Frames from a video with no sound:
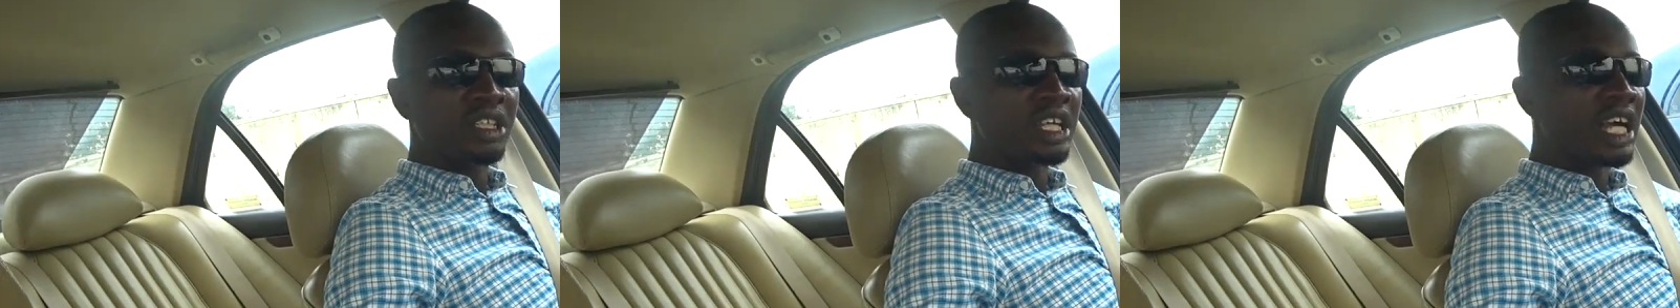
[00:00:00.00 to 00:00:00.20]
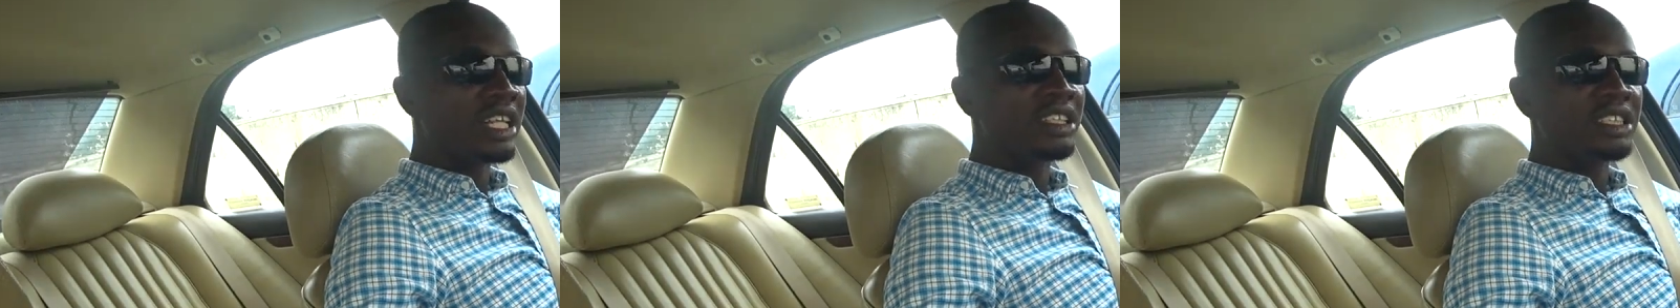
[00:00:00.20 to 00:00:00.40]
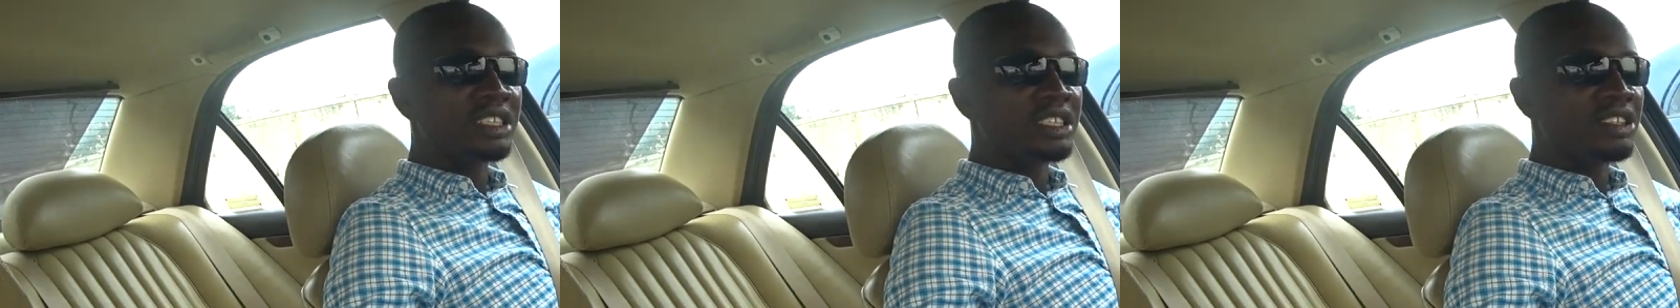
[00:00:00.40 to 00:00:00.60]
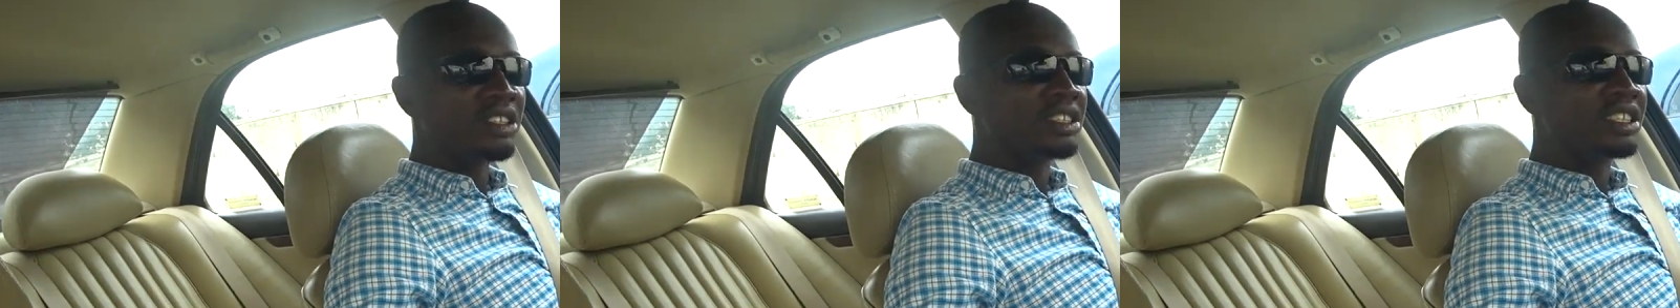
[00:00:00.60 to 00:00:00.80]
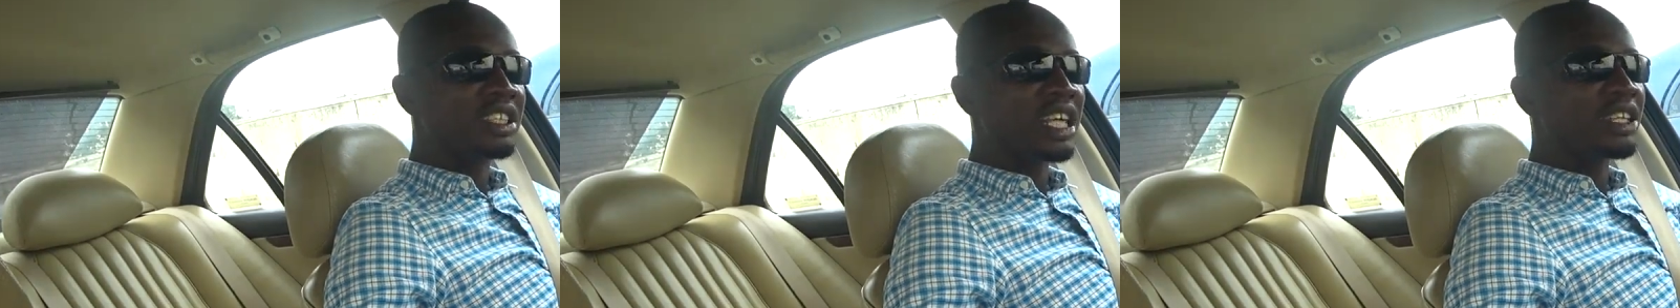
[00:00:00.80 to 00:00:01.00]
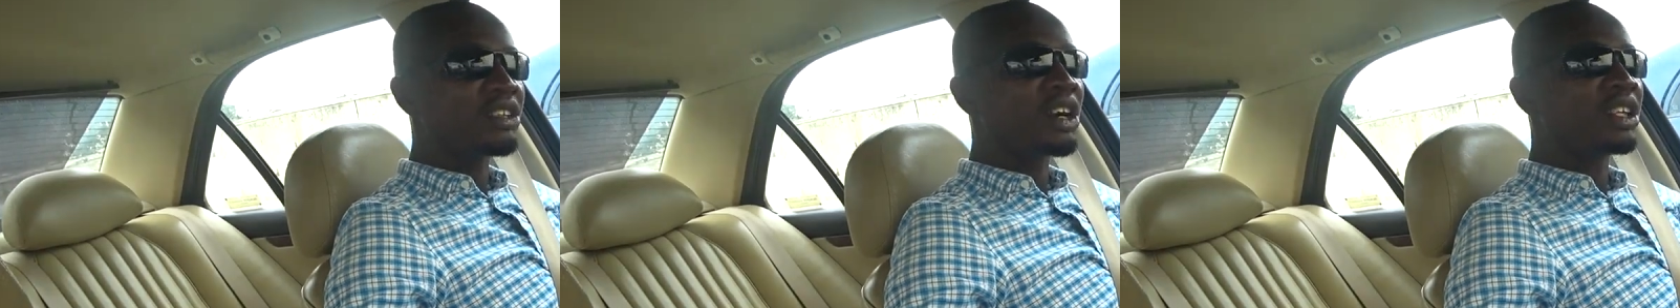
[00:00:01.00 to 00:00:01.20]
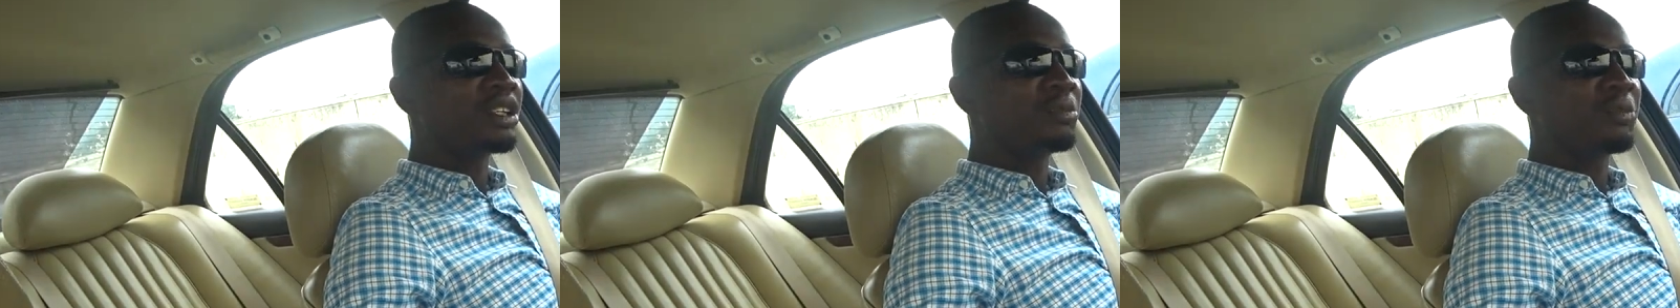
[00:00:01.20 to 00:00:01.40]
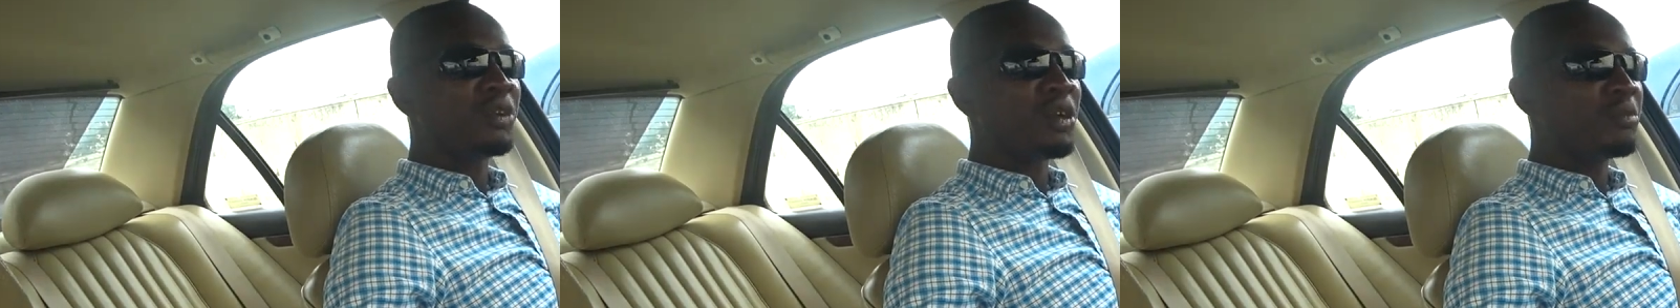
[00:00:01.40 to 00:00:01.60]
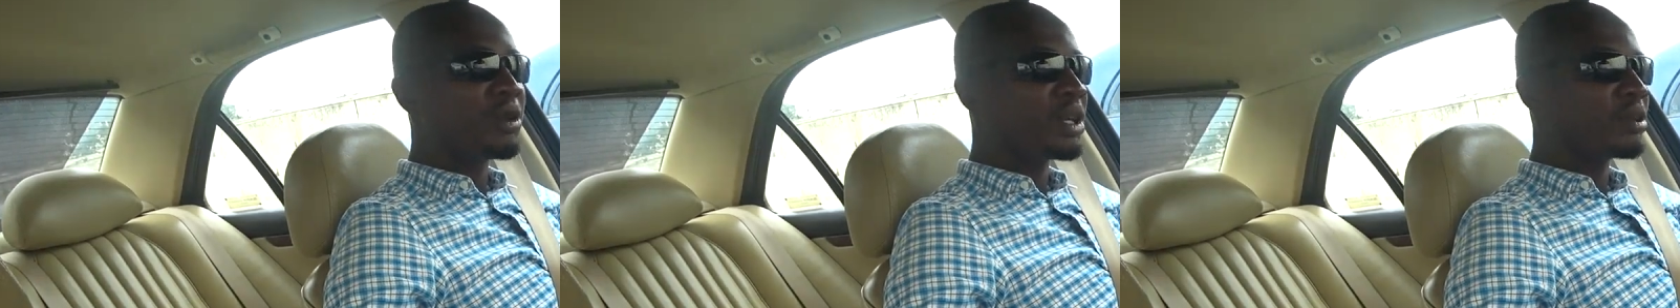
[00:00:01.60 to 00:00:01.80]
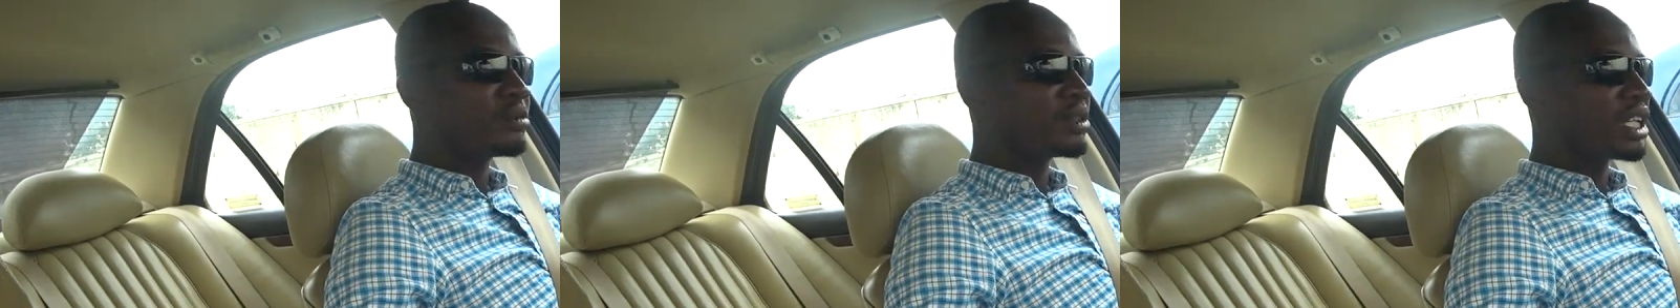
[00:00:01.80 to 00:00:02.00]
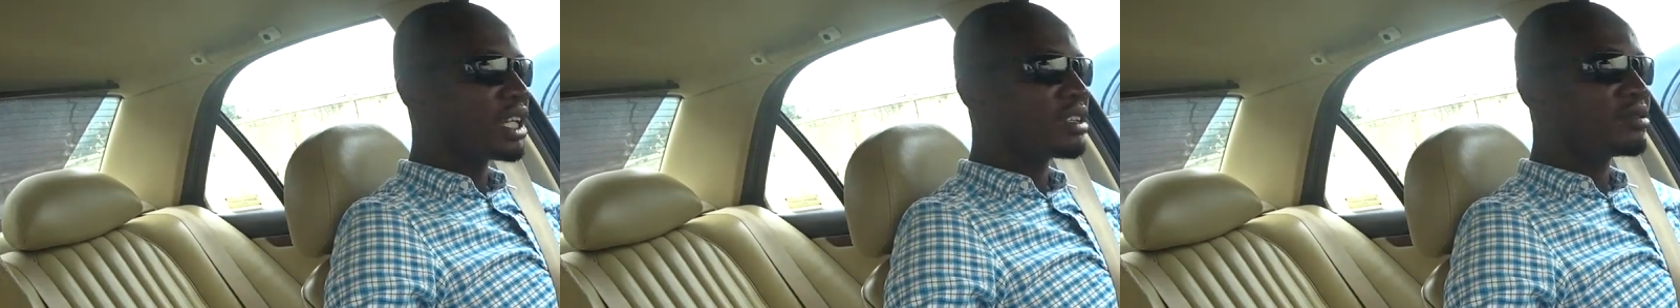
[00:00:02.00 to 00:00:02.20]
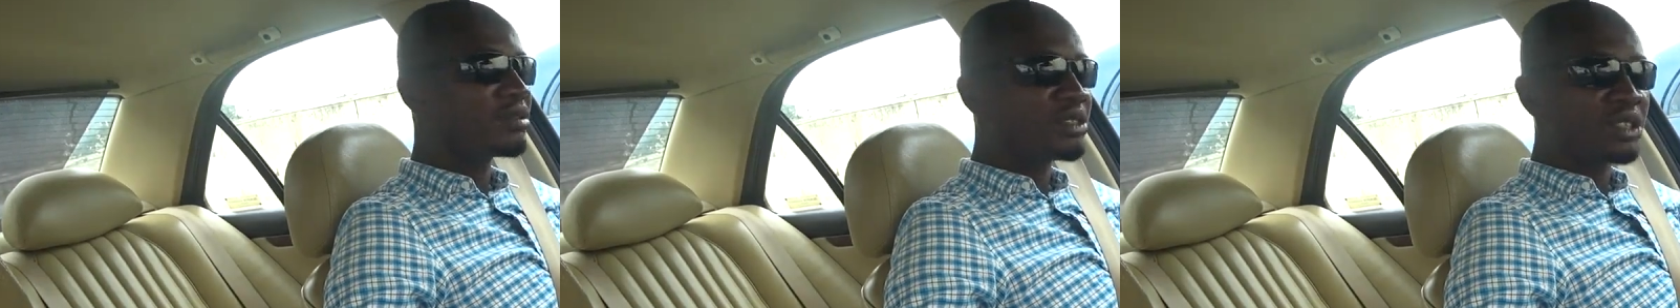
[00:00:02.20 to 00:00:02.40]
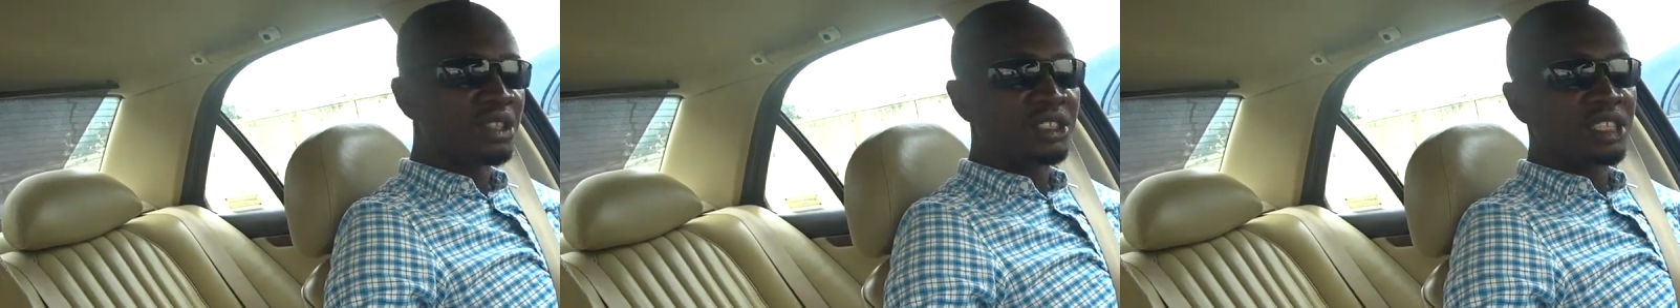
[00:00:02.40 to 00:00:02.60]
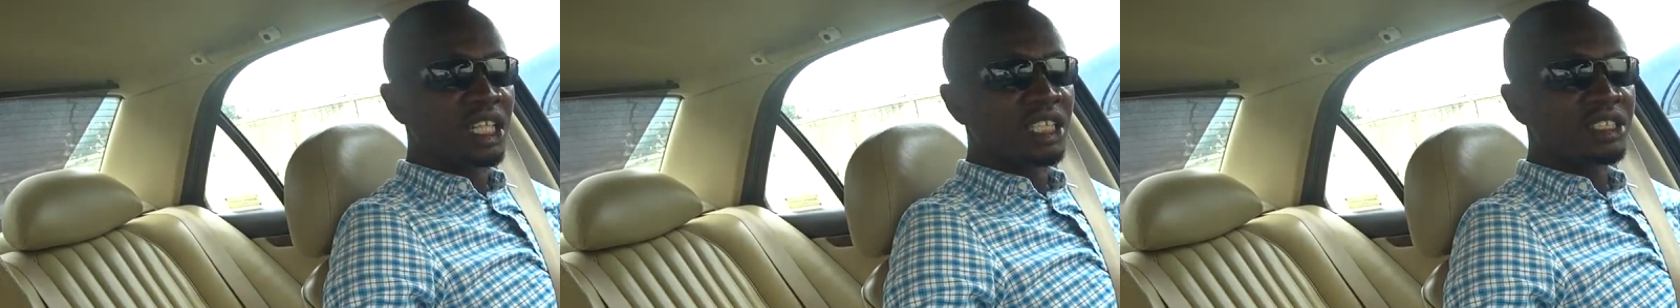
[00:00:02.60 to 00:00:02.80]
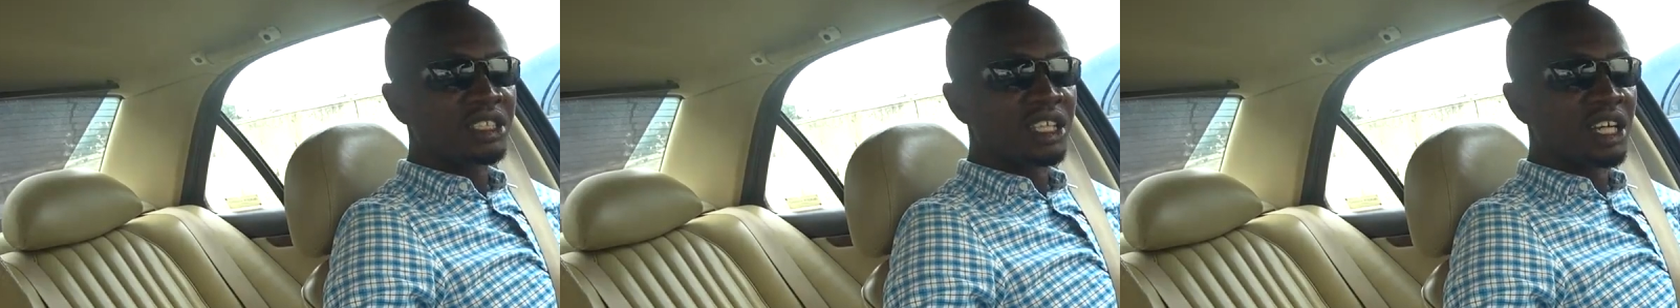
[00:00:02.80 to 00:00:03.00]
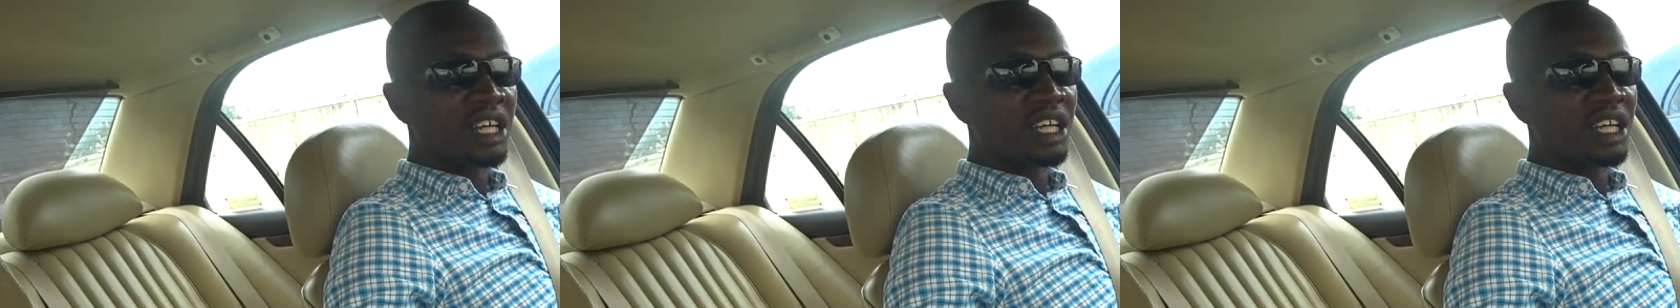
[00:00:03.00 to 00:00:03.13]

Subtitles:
and to detect all the problem, then suggest